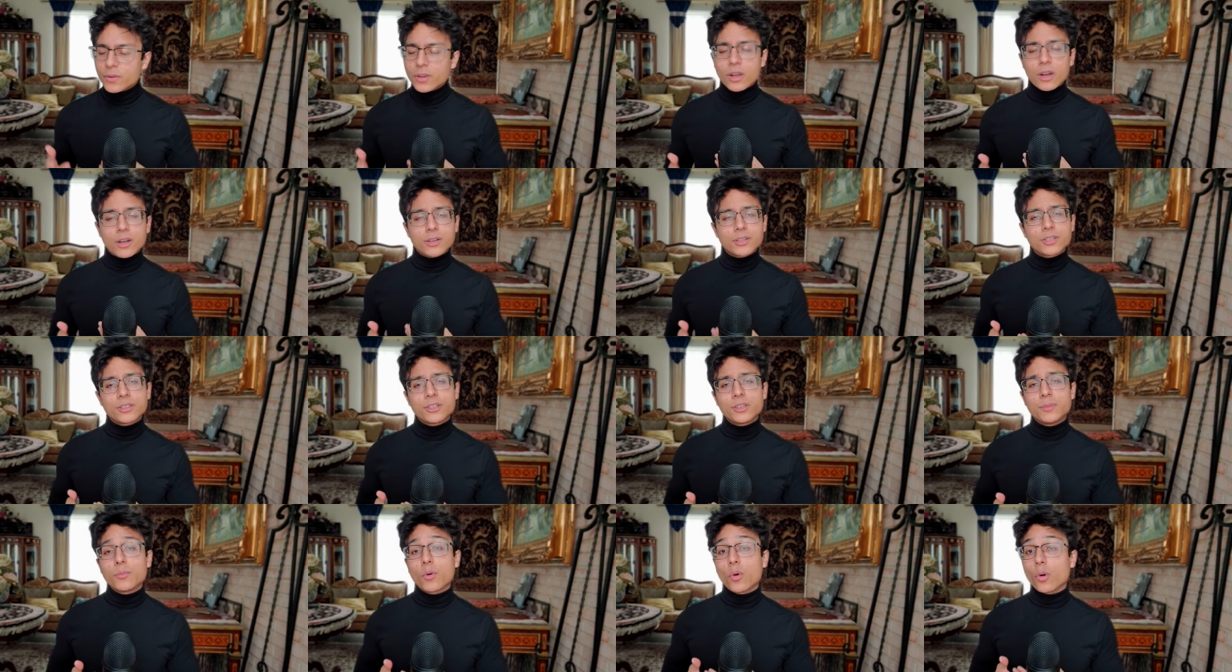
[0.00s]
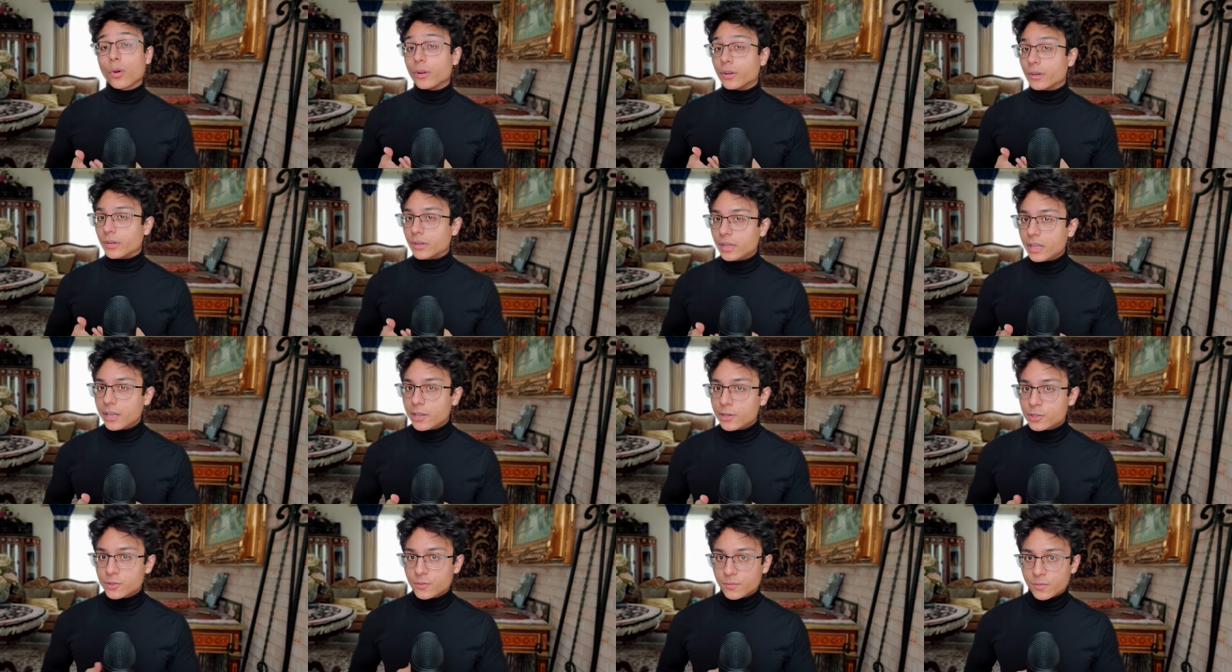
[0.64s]
on to the more
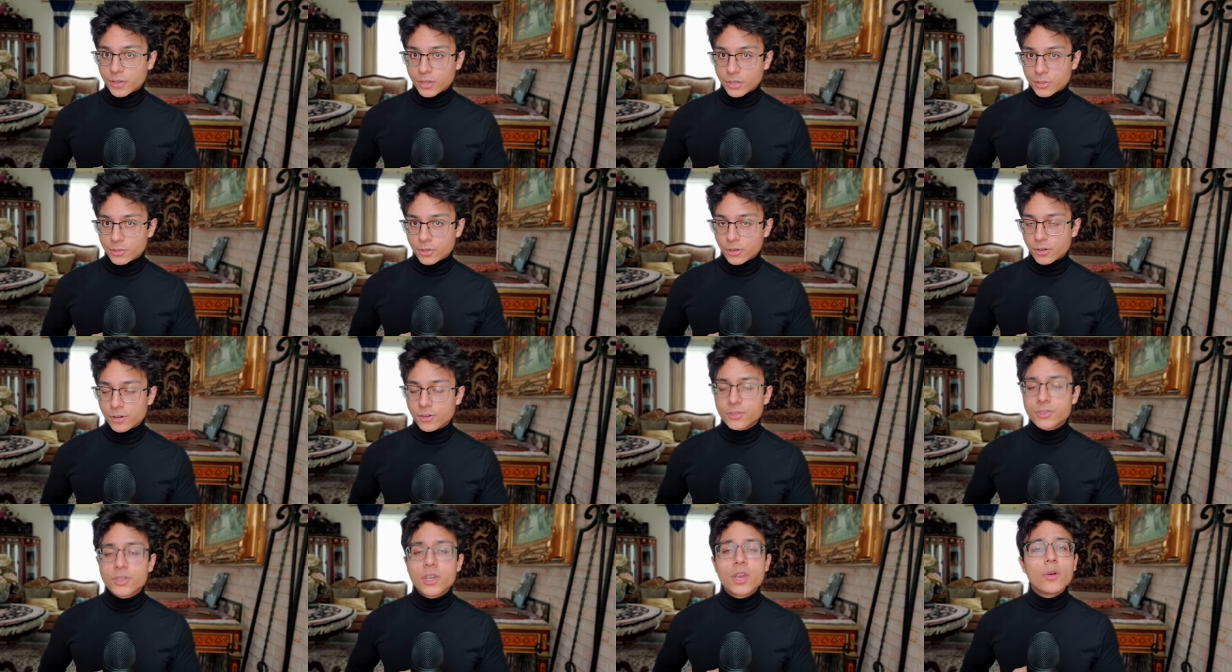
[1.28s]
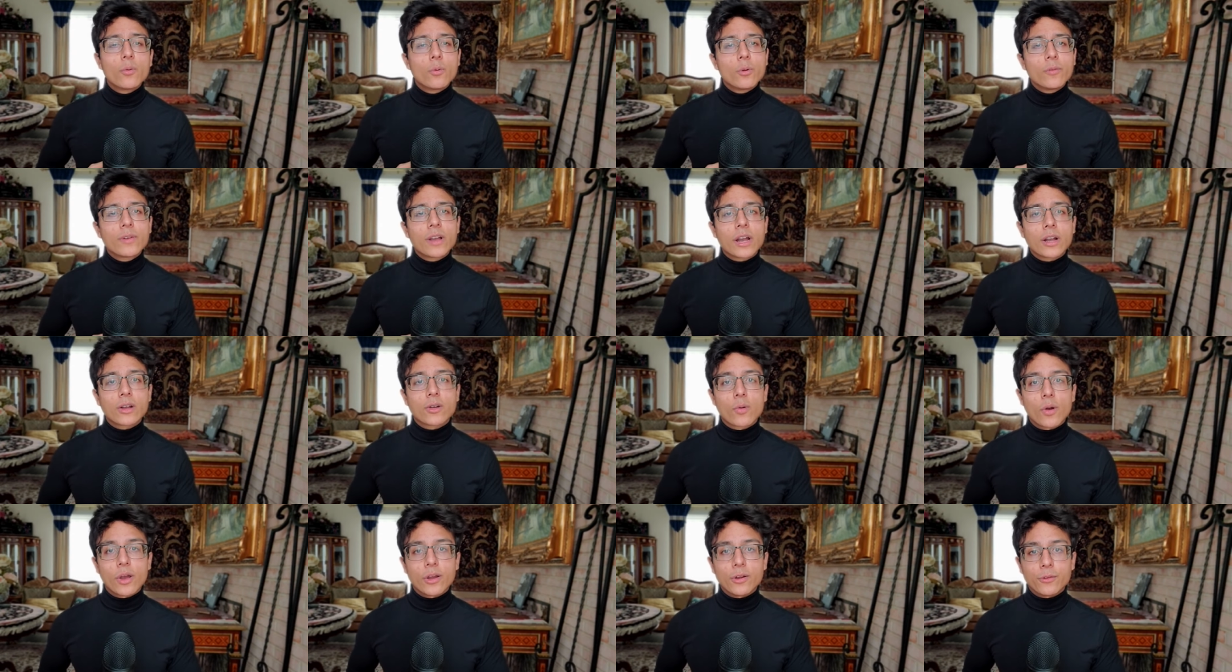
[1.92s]
niche features, we've got
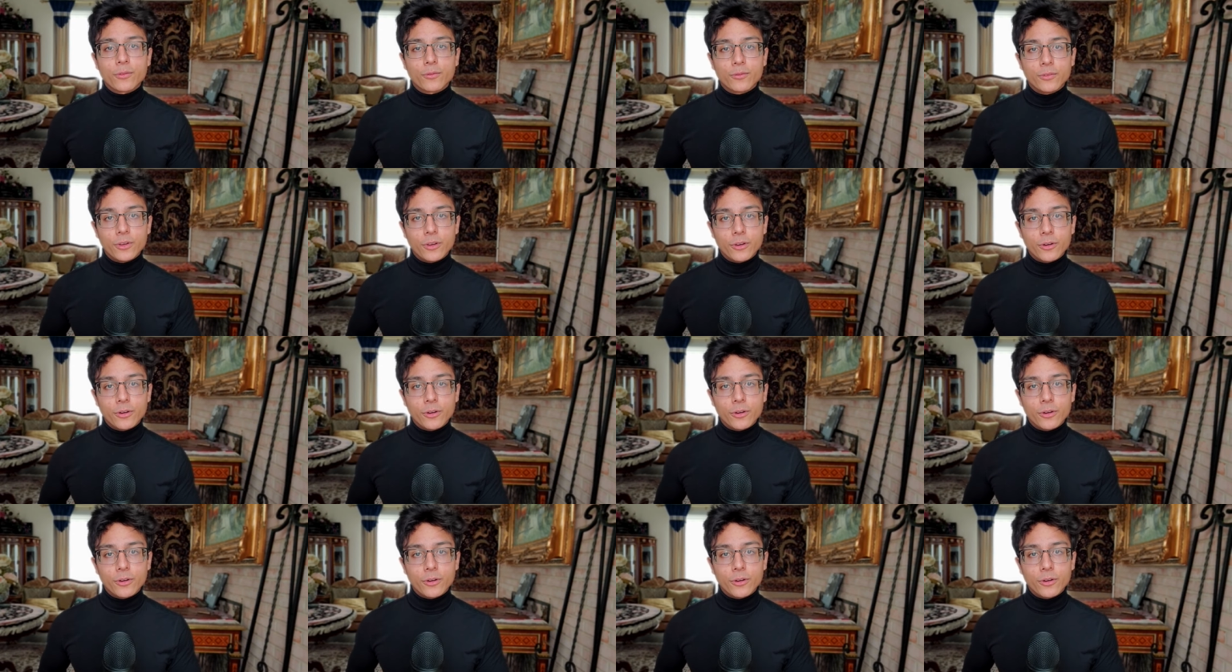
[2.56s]
quite a few.